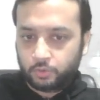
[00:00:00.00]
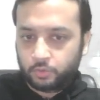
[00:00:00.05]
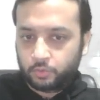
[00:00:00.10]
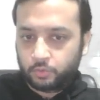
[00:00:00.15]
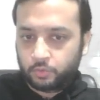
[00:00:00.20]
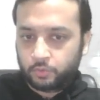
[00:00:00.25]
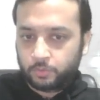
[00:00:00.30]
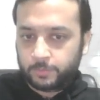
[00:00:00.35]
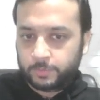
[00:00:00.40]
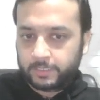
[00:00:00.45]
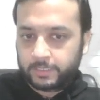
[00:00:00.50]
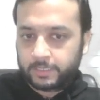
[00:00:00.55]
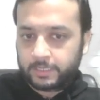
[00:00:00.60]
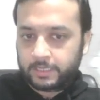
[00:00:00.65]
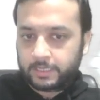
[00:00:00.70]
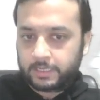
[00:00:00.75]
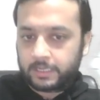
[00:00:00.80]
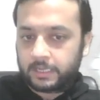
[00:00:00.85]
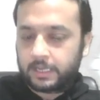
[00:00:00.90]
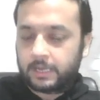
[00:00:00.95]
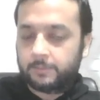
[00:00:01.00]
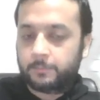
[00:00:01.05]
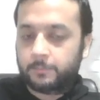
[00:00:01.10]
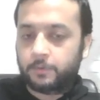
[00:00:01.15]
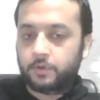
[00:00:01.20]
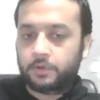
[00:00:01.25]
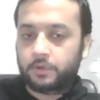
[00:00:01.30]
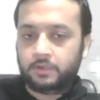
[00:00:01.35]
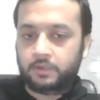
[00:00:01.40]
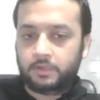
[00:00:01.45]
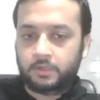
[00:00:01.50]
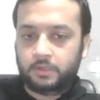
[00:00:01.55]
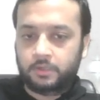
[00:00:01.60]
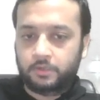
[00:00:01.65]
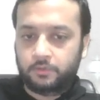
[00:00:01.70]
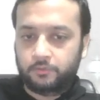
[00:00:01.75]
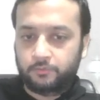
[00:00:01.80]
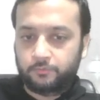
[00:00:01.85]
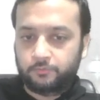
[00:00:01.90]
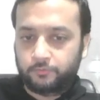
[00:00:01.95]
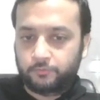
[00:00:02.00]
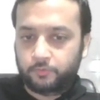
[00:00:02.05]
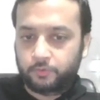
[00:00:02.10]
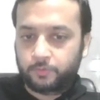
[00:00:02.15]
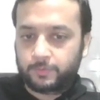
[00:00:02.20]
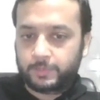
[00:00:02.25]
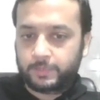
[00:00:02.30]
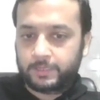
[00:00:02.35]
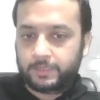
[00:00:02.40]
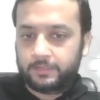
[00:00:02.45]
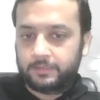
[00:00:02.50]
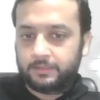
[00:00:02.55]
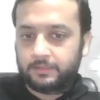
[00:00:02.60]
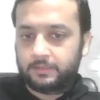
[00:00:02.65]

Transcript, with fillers: 2 omega upon 4 pi.